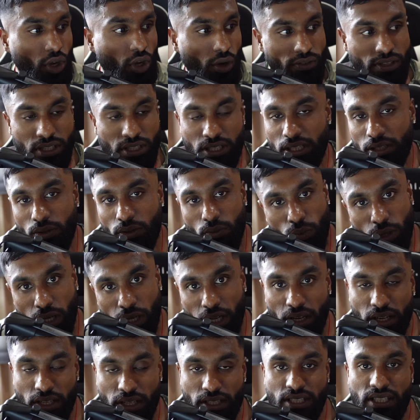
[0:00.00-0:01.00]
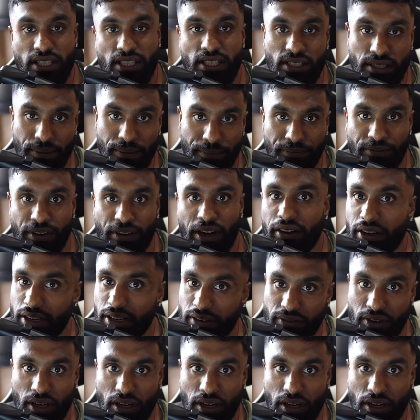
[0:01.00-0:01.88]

Obviously, we're going to see some very,